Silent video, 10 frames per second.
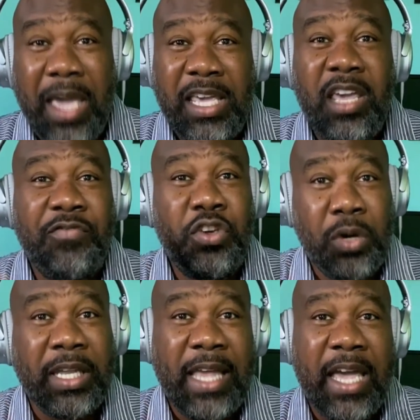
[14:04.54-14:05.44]
may give
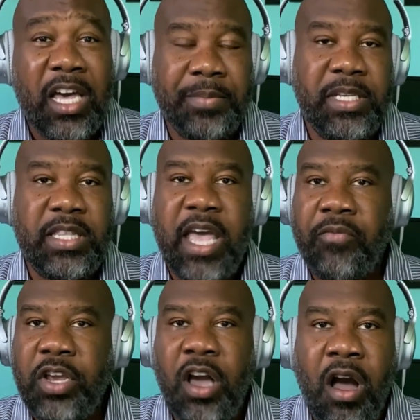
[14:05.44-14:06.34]
you a leg up to
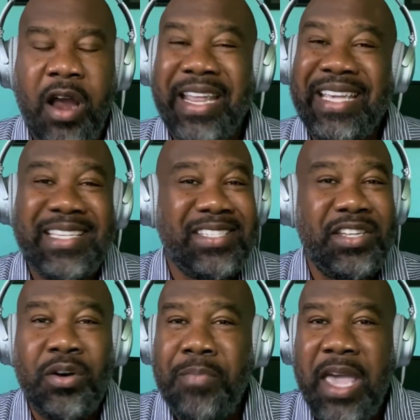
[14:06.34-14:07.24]
that regard. He can
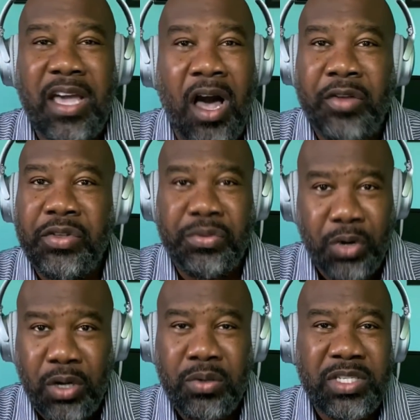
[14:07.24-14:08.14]
still make all the
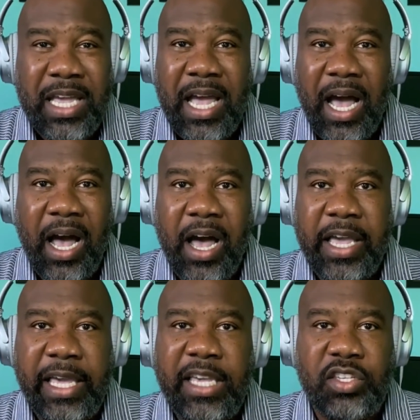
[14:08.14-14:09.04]
throws.
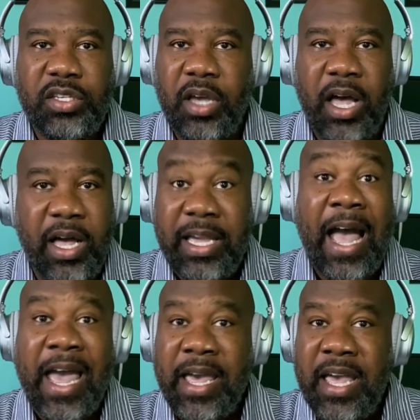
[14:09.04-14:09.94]
He's a
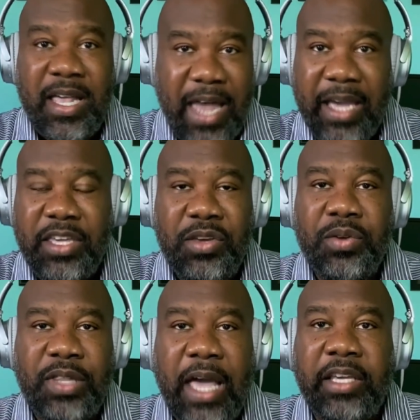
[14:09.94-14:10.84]
guy, like
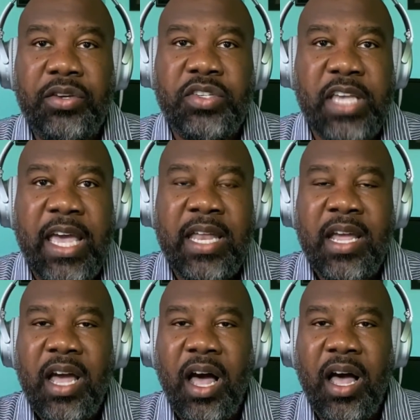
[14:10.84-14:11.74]
you
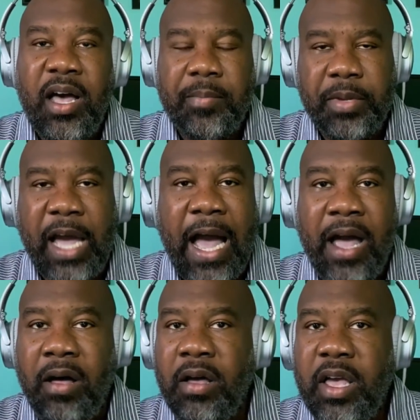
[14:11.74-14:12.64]
said,
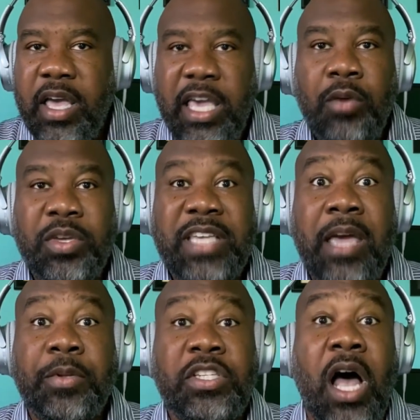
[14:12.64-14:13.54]
Kyle, he was
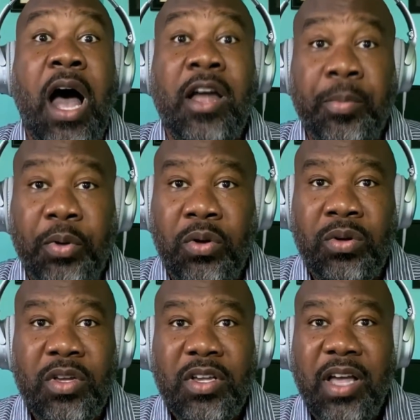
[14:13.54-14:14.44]
able to
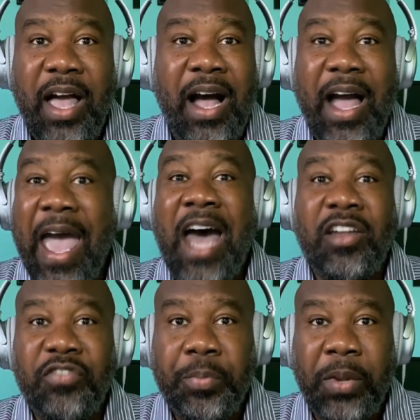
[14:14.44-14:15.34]
audible
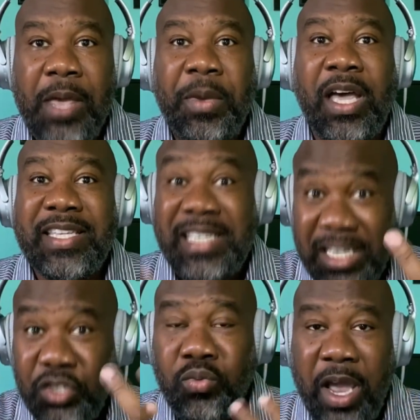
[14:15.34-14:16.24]
out of a play because
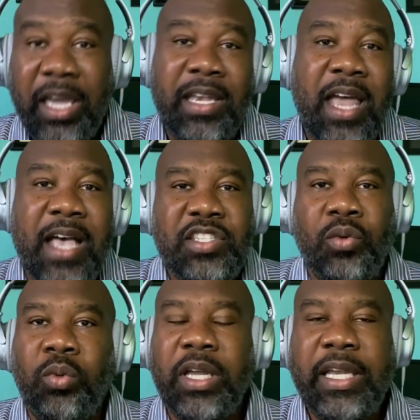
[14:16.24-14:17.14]
he's
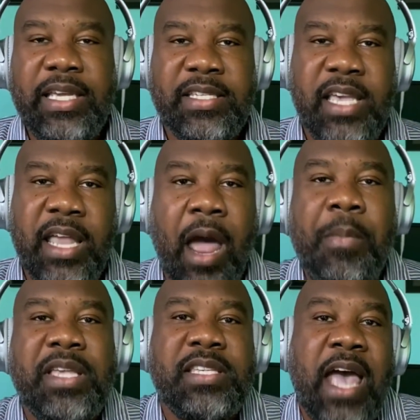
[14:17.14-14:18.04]
recognizing what he's seeing.
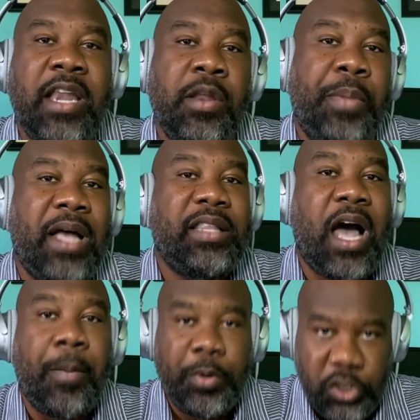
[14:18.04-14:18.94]
I'm excited about
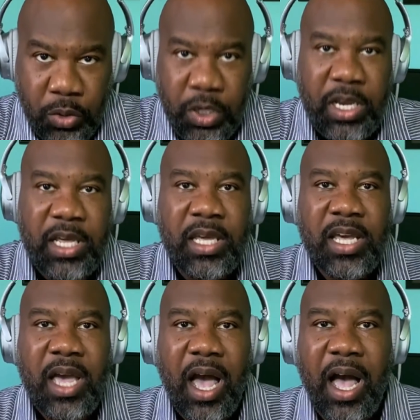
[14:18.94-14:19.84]
the
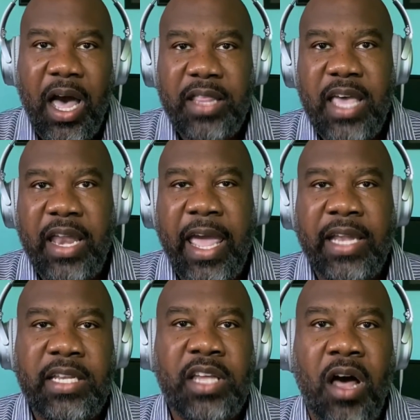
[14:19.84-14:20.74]
opportunity that
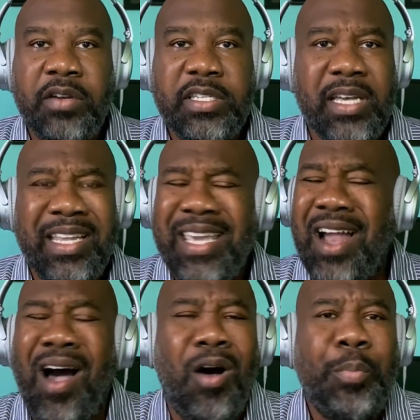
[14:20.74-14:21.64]
Andy Dalton is going to
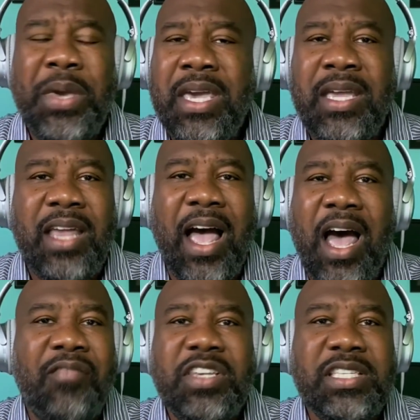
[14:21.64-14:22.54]
get, albeit,
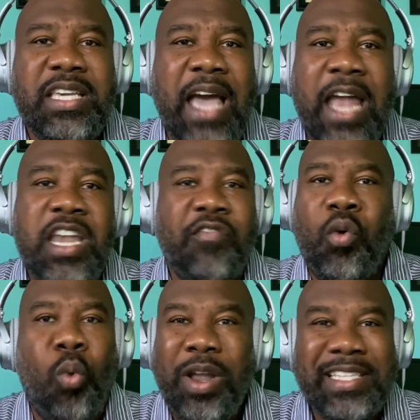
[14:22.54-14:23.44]
obviously, I
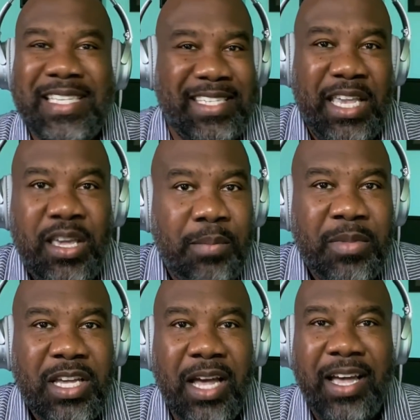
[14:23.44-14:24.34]
never wanted to see him